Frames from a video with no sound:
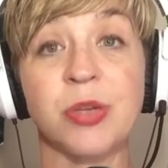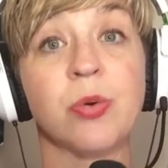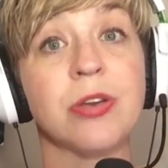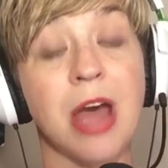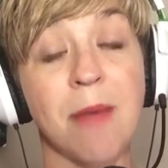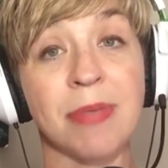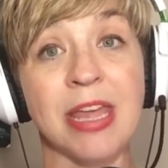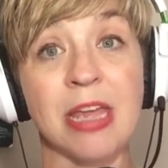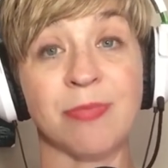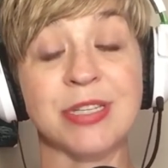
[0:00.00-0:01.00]
you will not
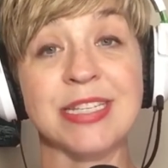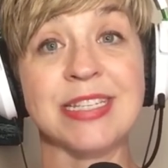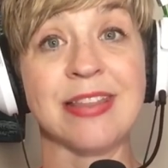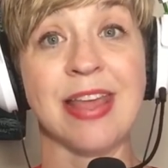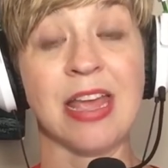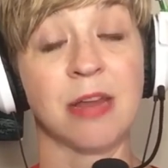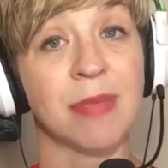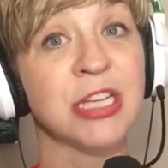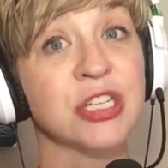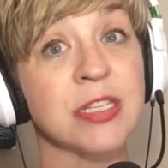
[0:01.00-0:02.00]
be able to see the
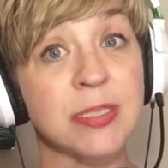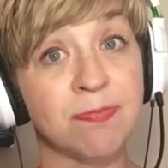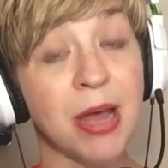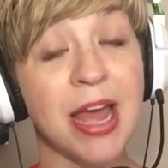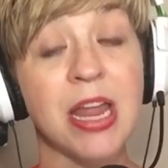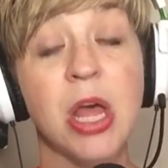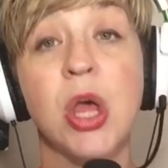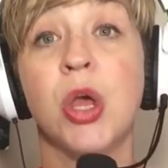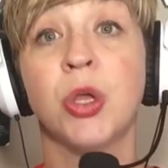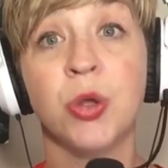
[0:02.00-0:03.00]
animations, but
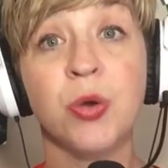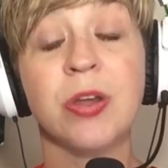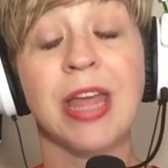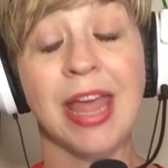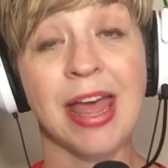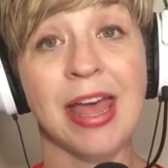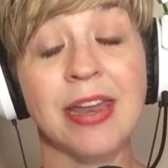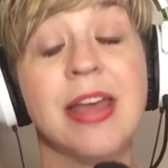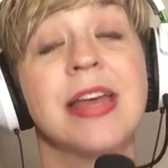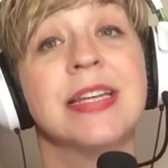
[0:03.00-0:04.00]
you can